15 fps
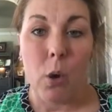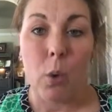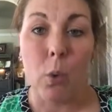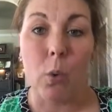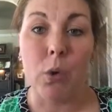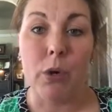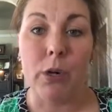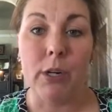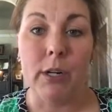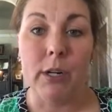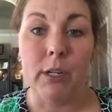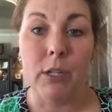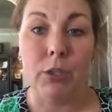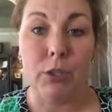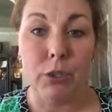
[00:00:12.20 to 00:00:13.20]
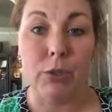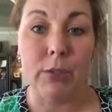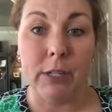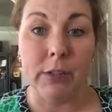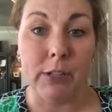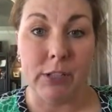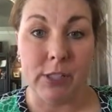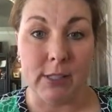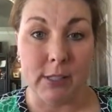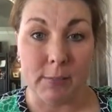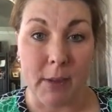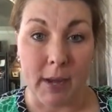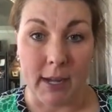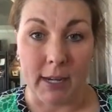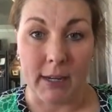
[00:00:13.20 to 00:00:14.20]
or due diligence
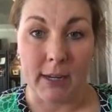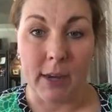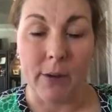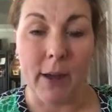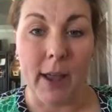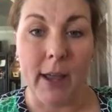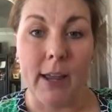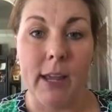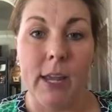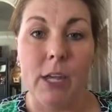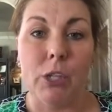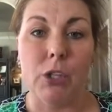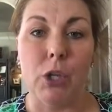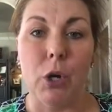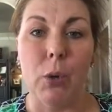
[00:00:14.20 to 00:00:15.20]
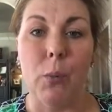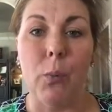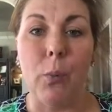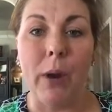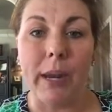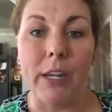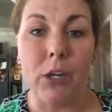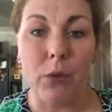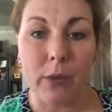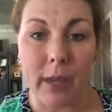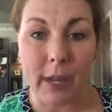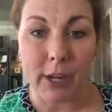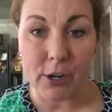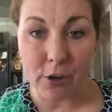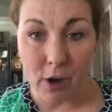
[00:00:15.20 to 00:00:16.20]
money, okay? So when you
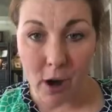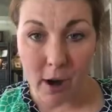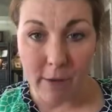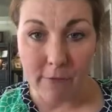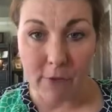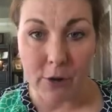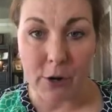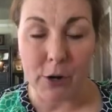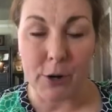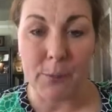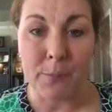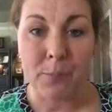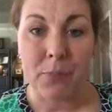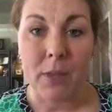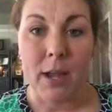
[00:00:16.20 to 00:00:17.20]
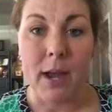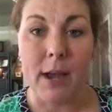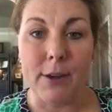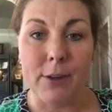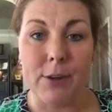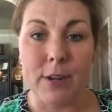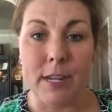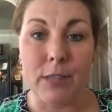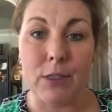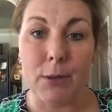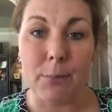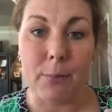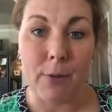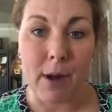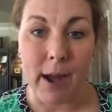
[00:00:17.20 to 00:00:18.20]
get your offer, underneath the
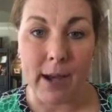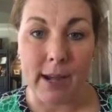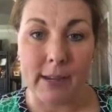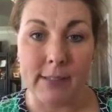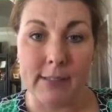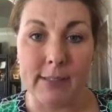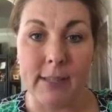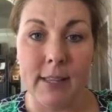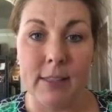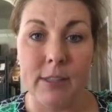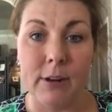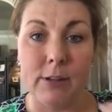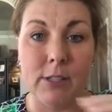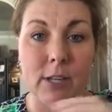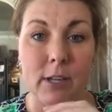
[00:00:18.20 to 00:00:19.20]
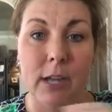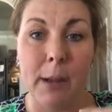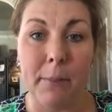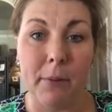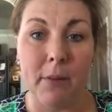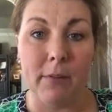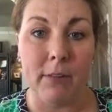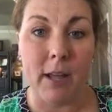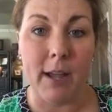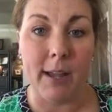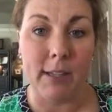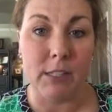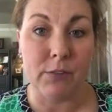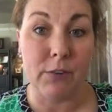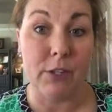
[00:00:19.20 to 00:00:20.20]
price, there's a couple of
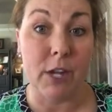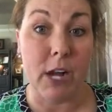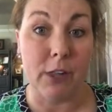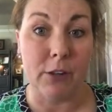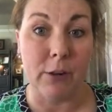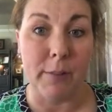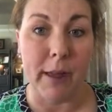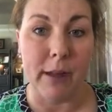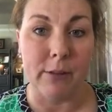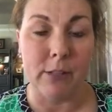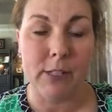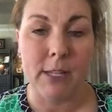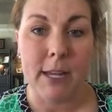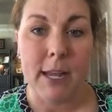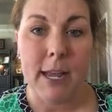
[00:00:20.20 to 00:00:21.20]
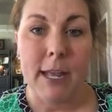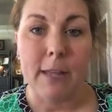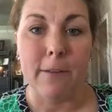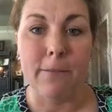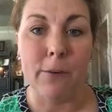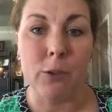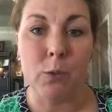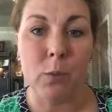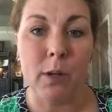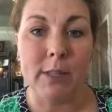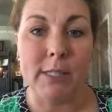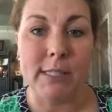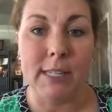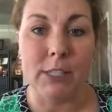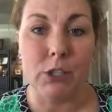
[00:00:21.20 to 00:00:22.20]
lines for dollar amounts. The first
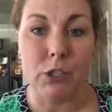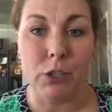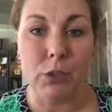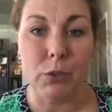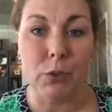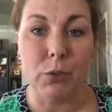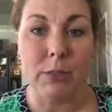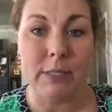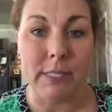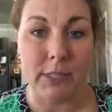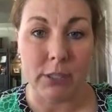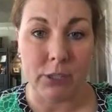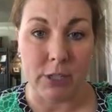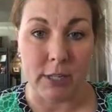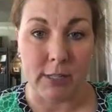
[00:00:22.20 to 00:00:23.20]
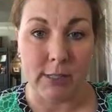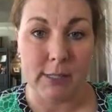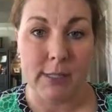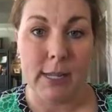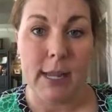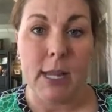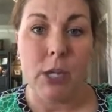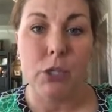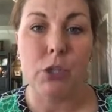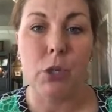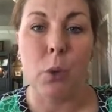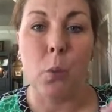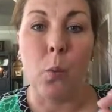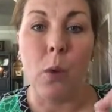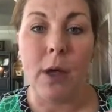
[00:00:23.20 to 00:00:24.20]
one says due diligence.
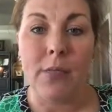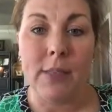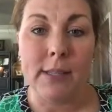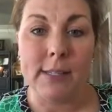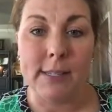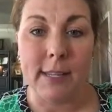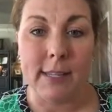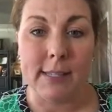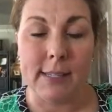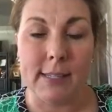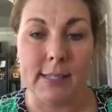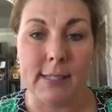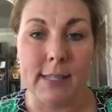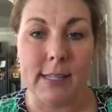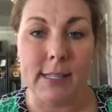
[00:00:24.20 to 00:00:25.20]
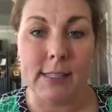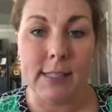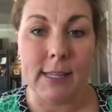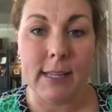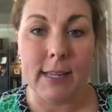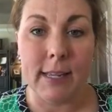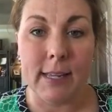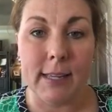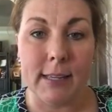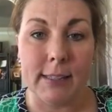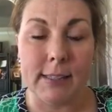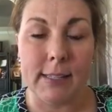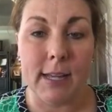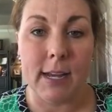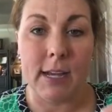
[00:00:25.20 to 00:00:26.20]
So what this
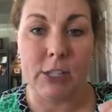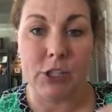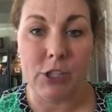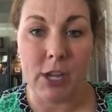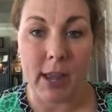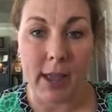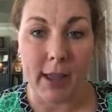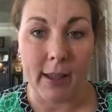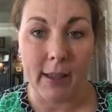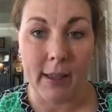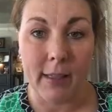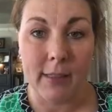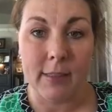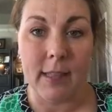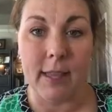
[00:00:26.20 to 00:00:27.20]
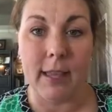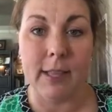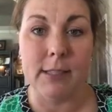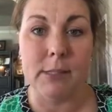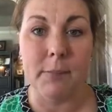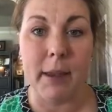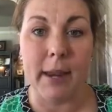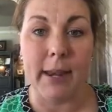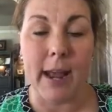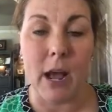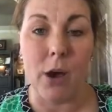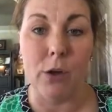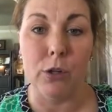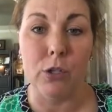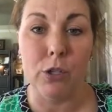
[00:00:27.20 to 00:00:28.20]
is a check that gets made
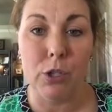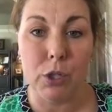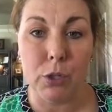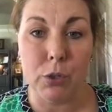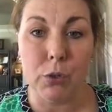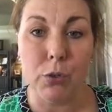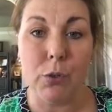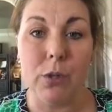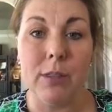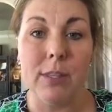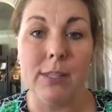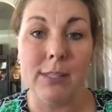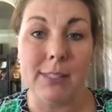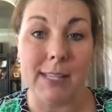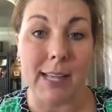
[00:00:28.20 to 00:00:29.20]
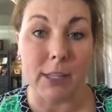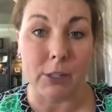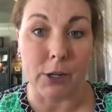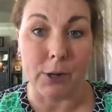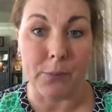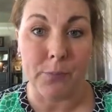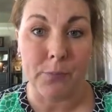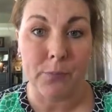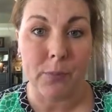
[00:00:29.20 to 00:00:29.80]
out to the seller